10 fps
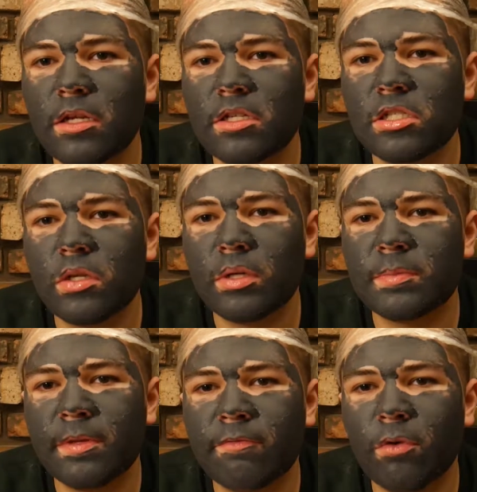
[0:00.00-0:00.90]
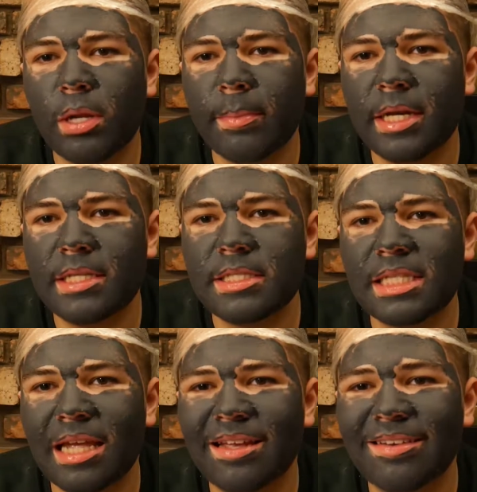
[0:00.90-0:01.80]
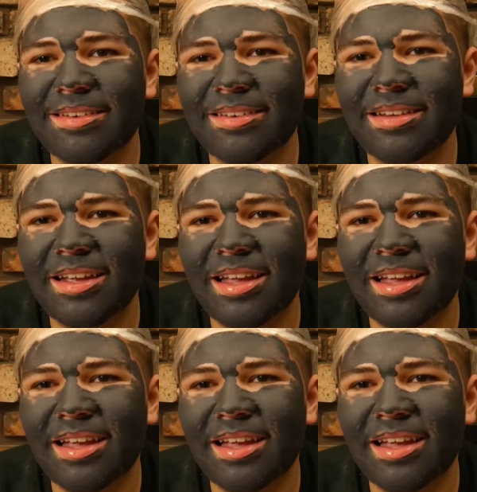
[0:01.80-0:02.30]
So it's been 40 minutes and I